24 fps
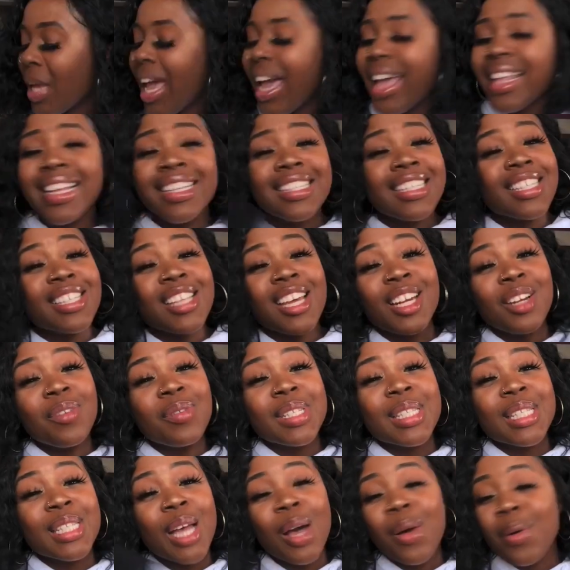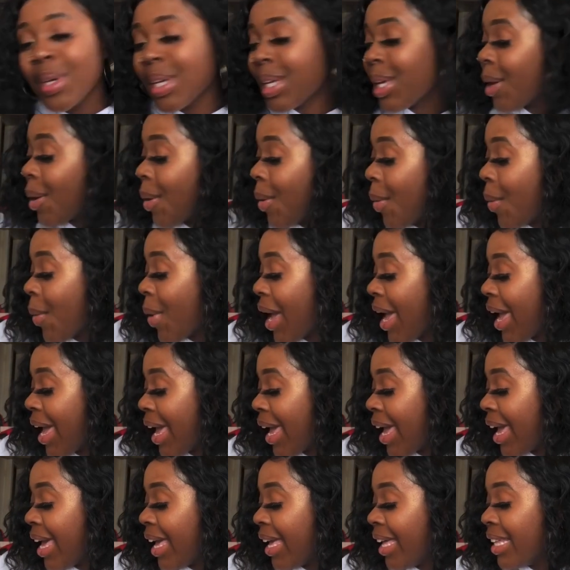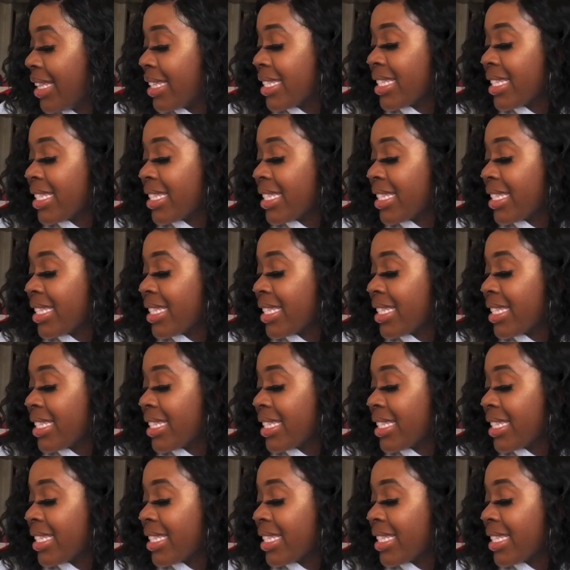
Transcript: And I just thought it was so cute, and